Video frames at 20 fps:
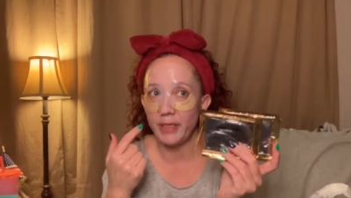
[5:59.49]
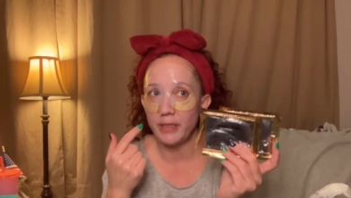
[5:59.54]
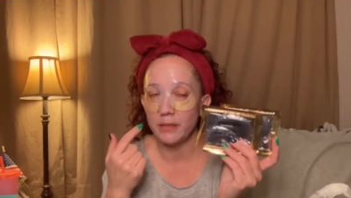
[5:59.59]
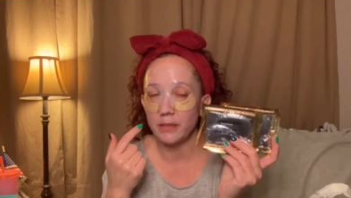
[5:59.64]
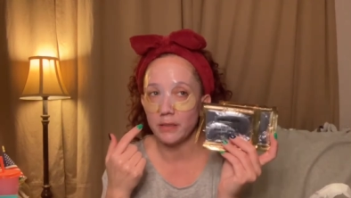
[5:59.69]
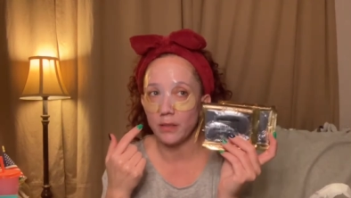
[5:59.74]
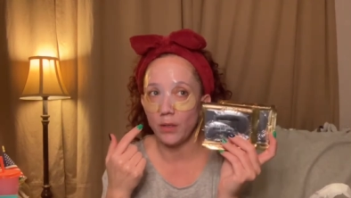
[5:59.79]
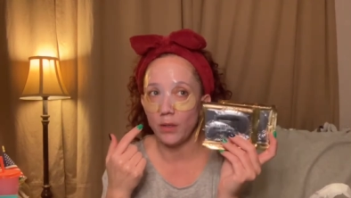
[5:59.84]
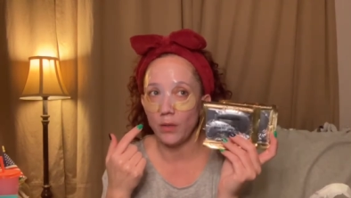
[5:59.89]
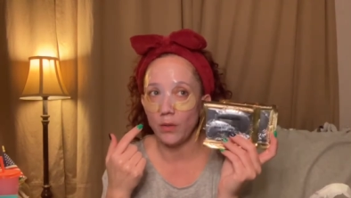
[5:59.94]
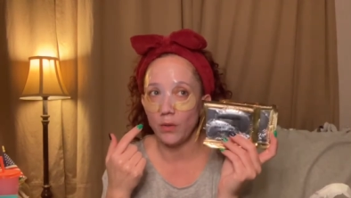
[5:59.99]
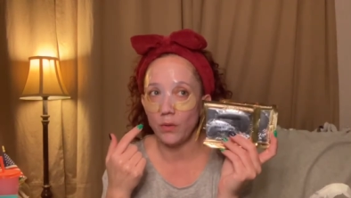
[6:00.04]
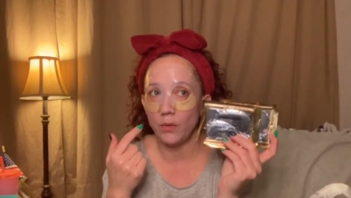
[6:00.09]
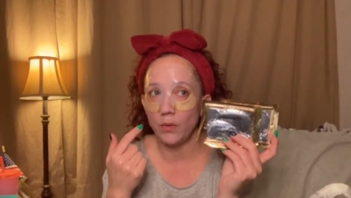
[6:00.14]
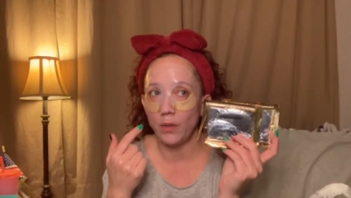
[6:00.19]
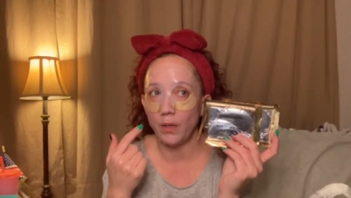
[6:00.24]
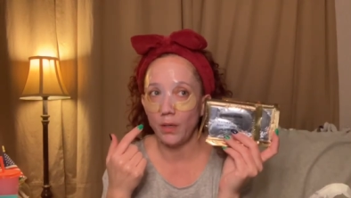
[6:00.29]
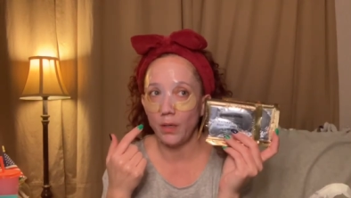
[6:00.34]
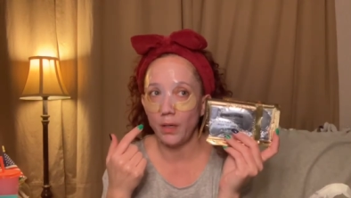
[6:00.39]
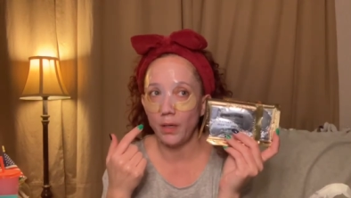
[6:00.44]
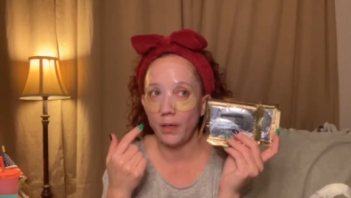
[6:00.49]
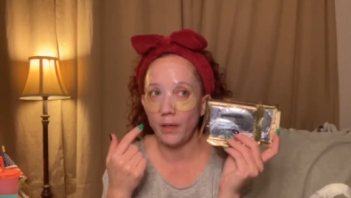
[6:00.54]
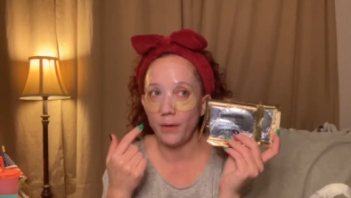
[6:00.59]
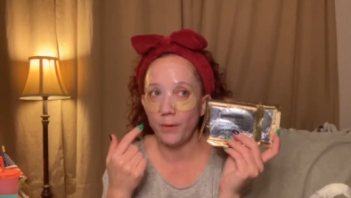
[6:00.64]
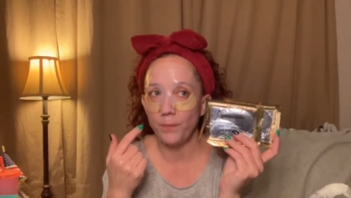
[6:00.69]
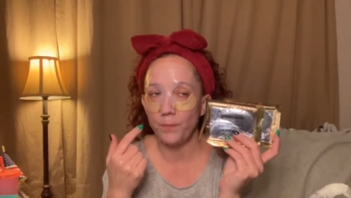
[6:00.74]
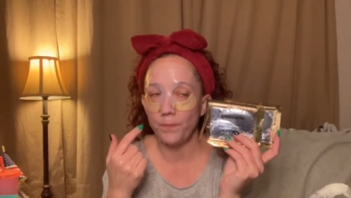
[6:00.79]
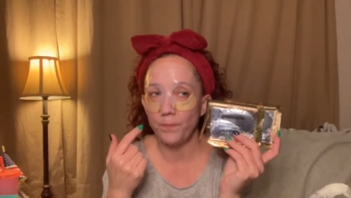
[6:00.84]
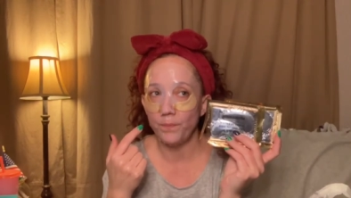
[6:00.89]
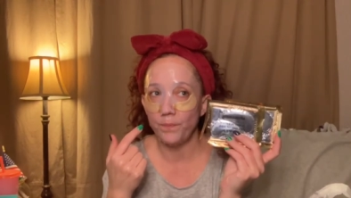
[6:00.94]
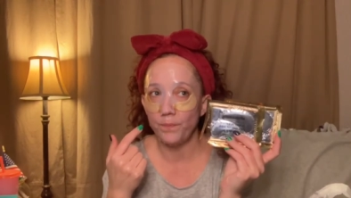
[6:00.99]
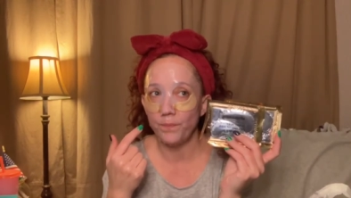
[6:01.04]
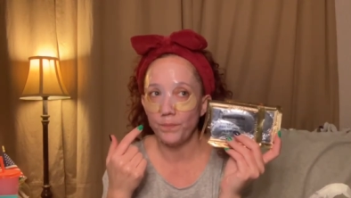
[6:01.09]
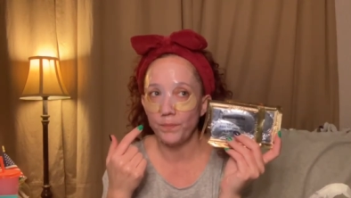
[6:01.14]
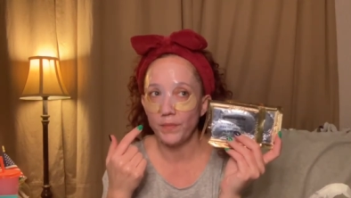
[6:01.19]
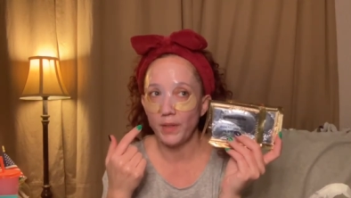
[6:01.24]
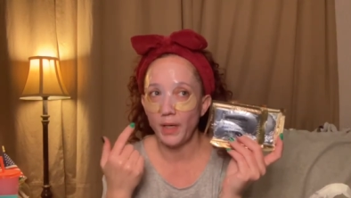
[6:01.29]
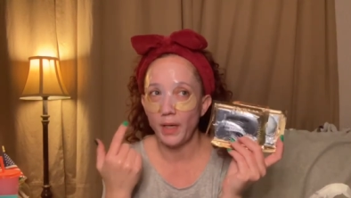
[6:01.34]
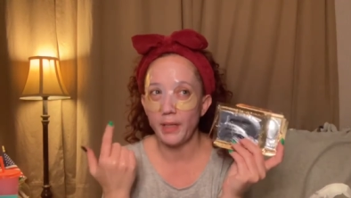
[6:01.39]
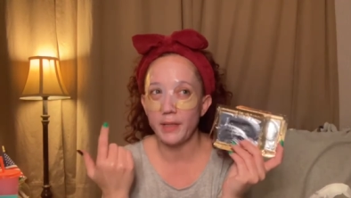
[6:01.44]
So
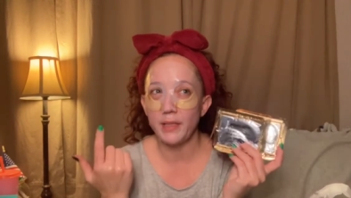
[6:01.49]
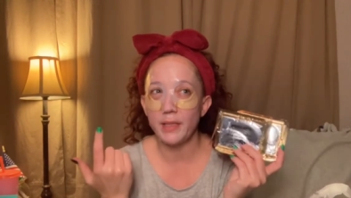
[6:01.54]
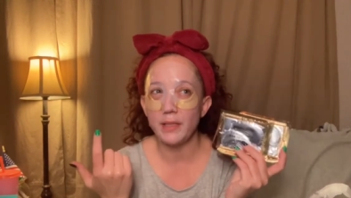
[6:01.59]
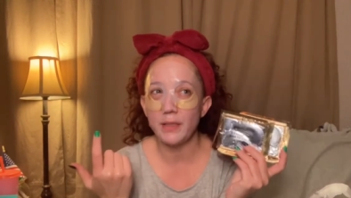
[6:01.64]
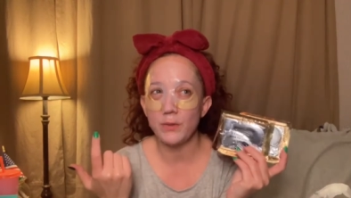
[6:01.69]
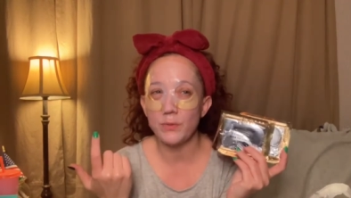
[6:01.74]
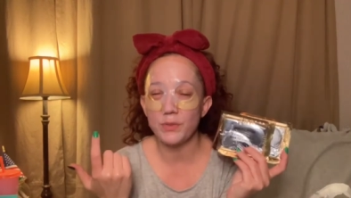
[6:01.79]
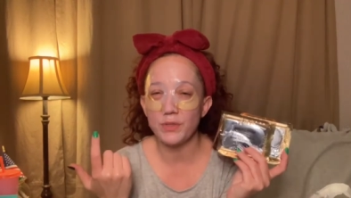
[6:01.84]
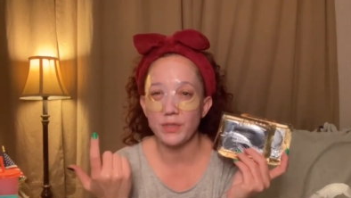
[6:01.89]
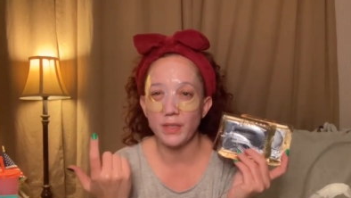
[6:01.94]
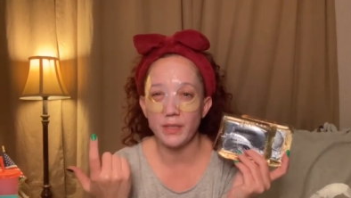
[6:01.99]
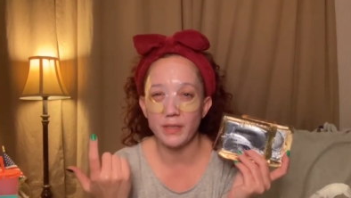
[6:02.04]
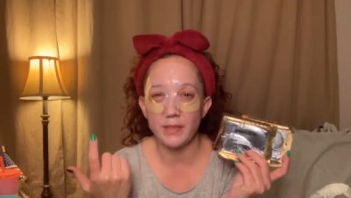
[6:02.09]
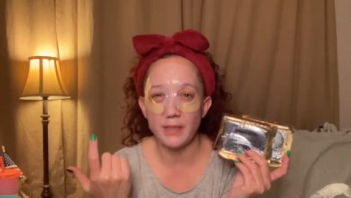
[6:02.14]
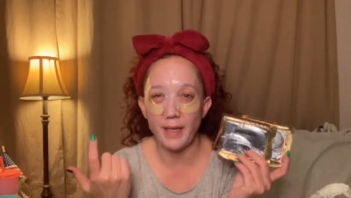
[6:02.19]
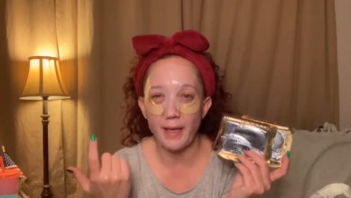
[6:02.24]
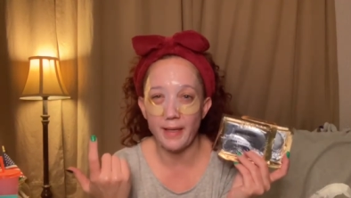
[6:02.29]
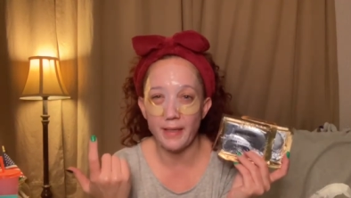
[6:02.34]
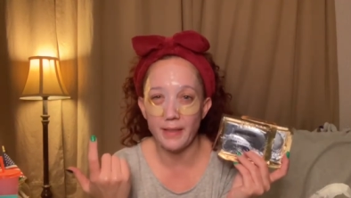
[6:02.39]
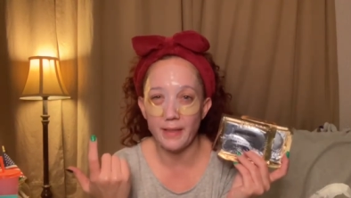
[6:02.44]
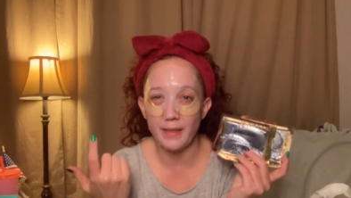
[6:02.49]
I think there was like 10